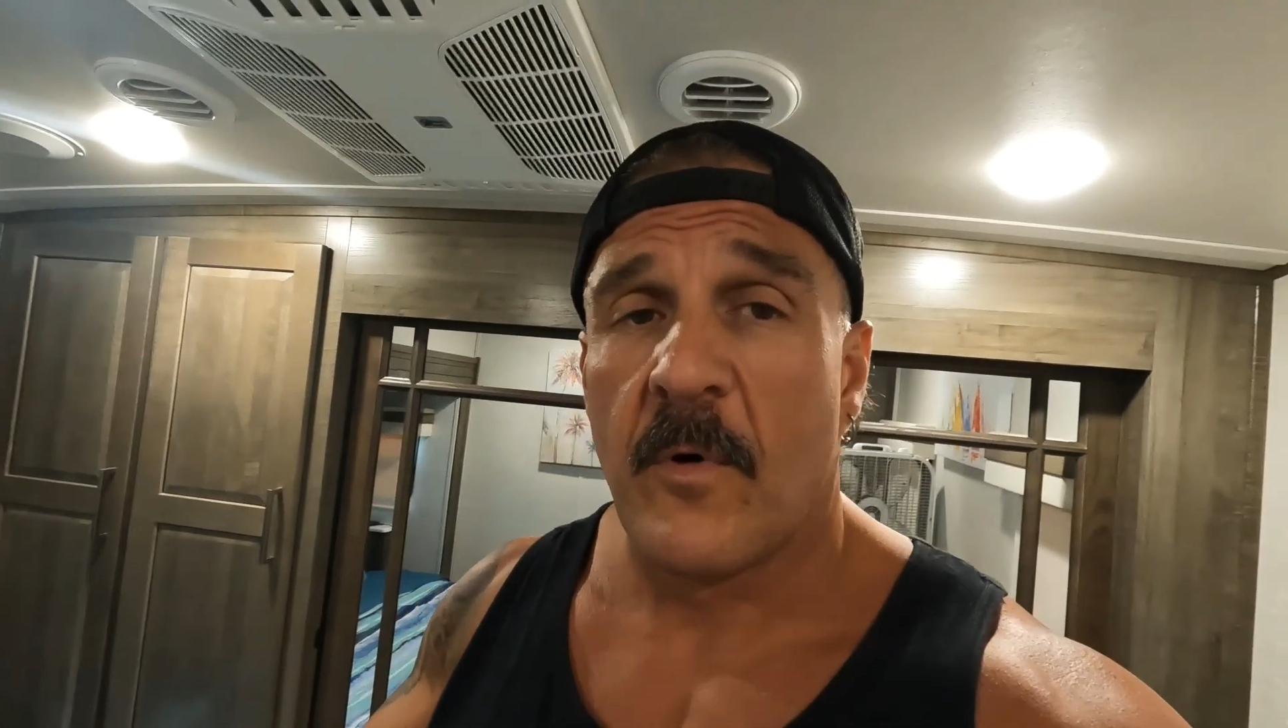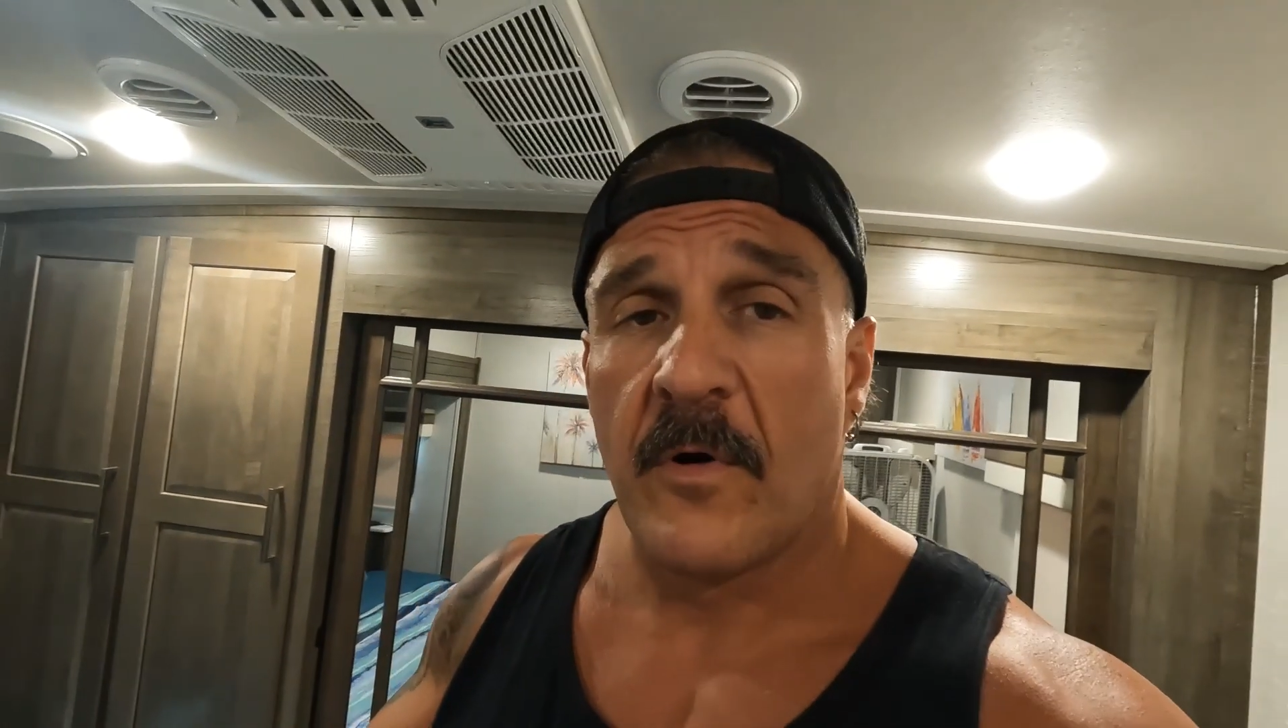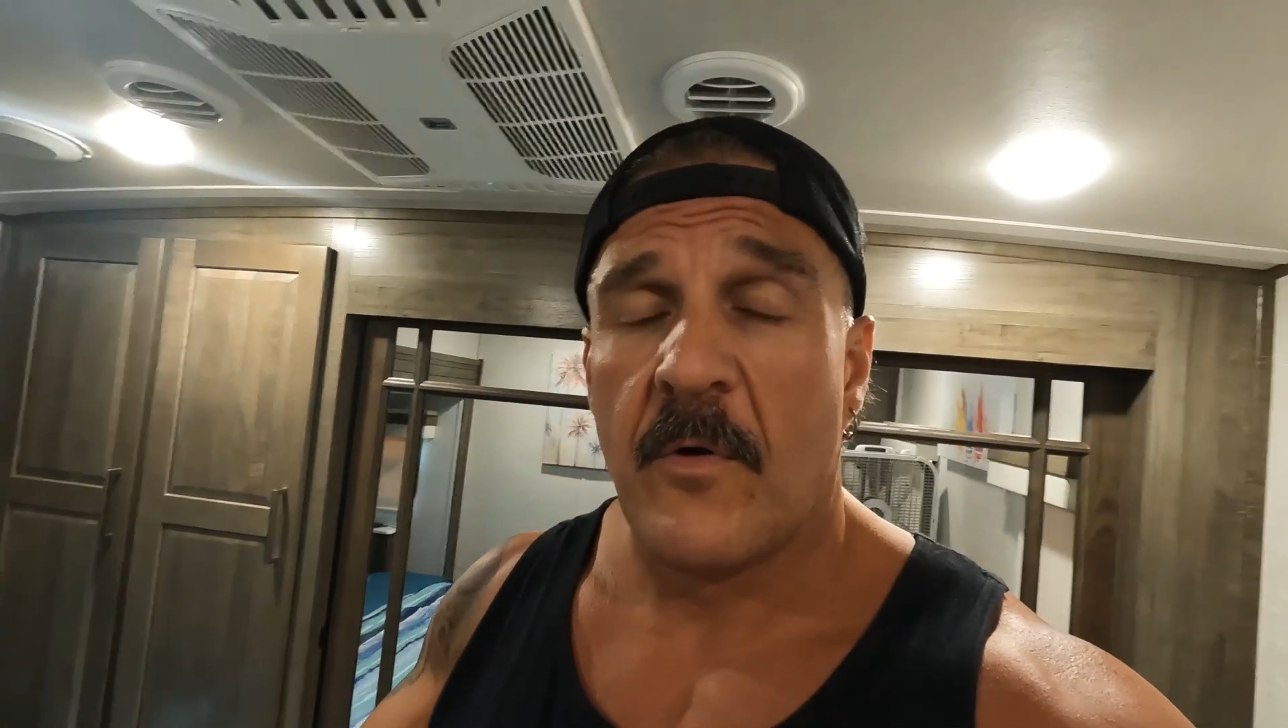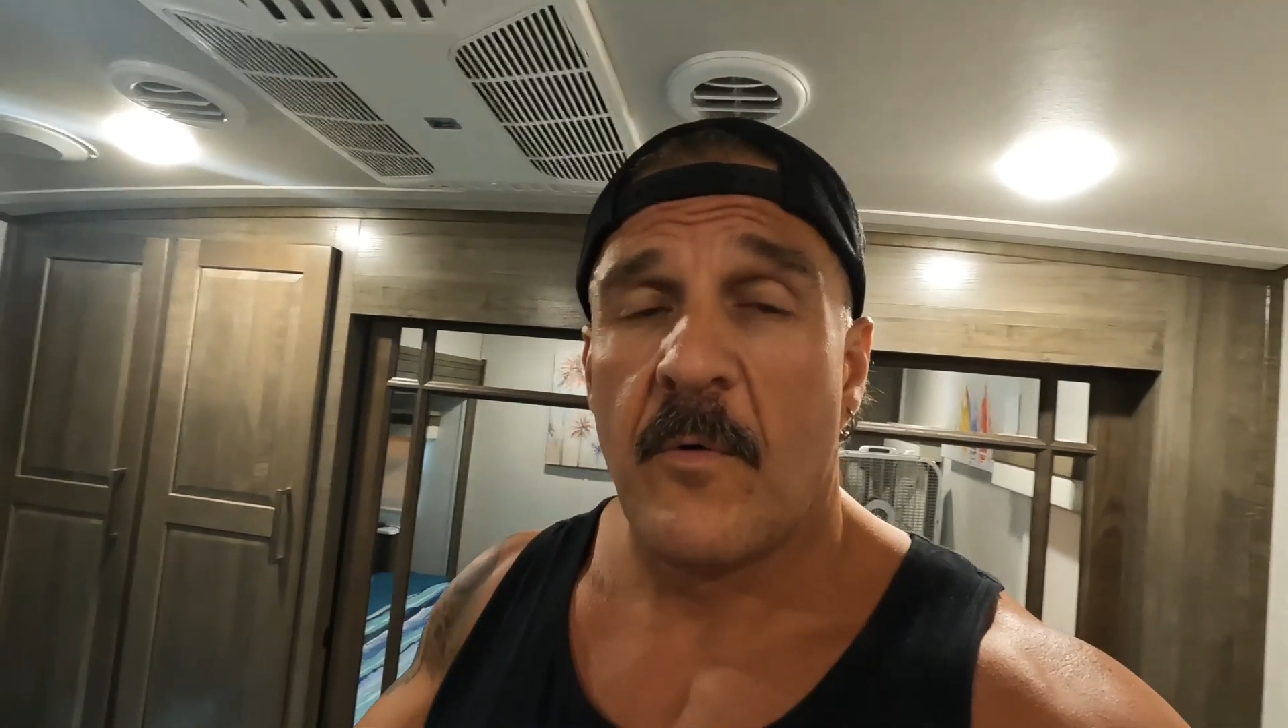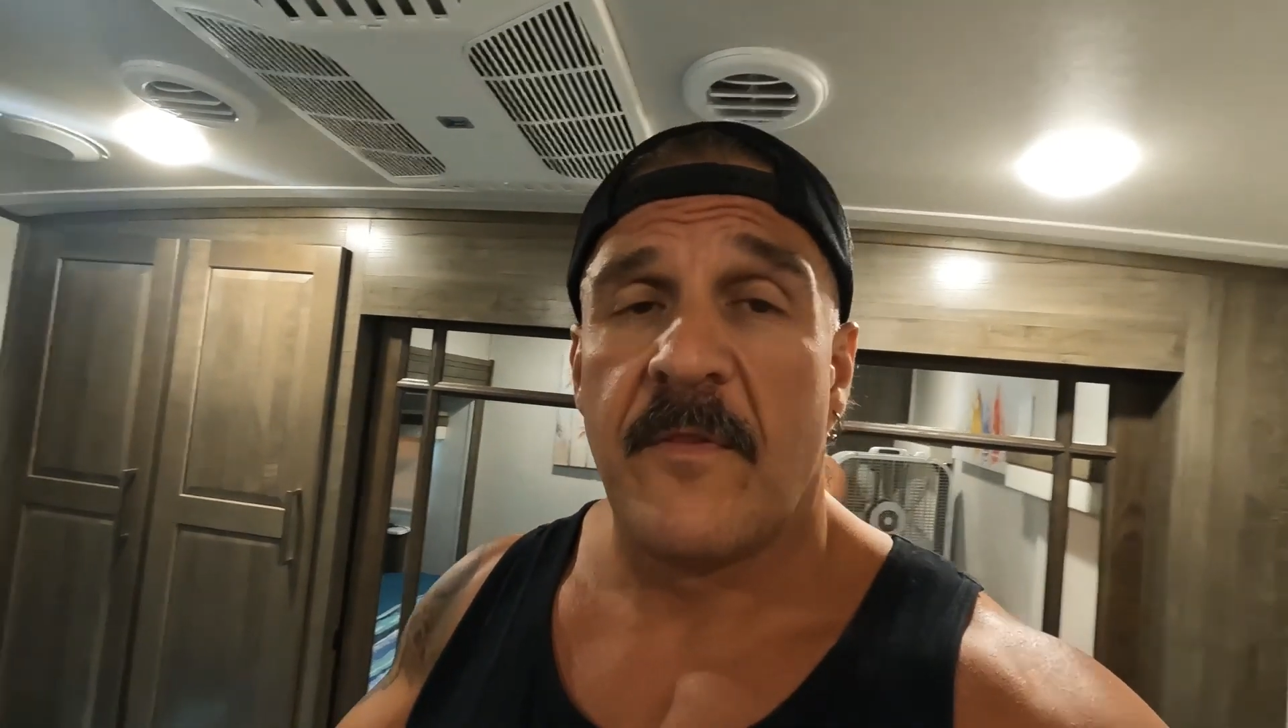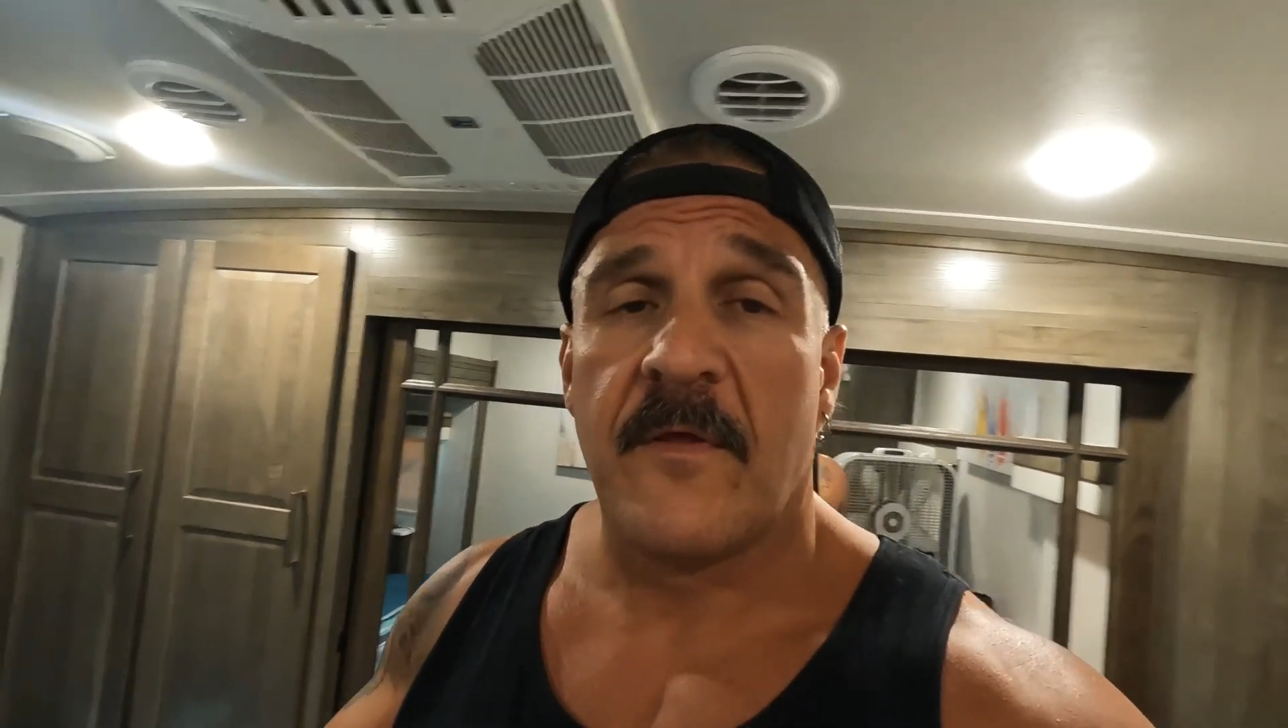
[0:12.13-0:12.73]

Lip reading: were doing